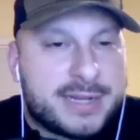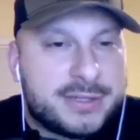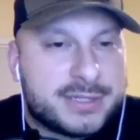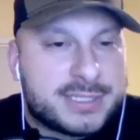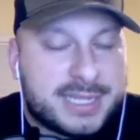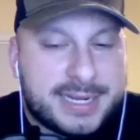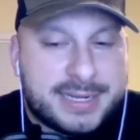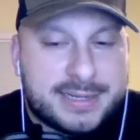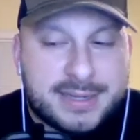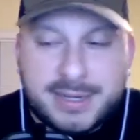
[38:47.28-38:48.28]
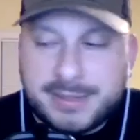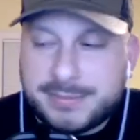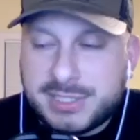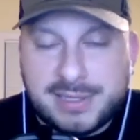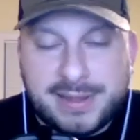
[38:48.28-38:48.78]
of looks like
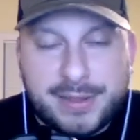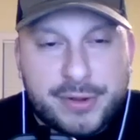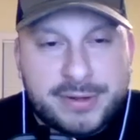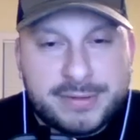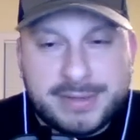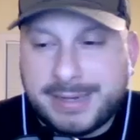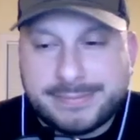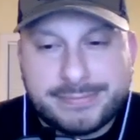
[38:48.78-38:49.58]
Slither, like